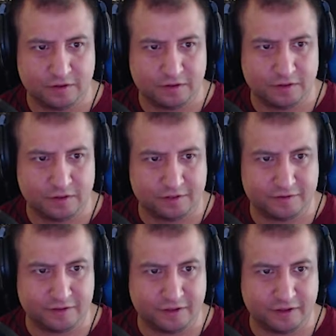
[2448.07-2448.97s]

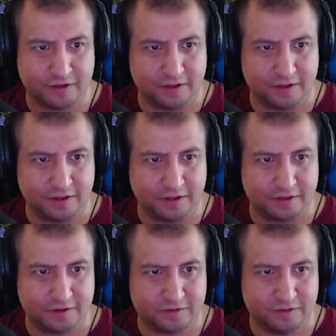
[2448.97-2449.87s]
That's
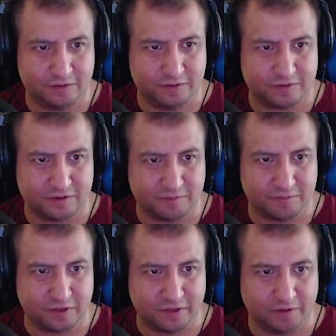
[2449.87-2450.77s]
it's doing
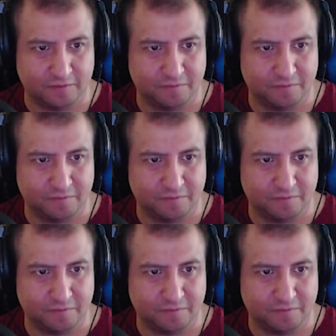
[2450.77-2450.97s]
something.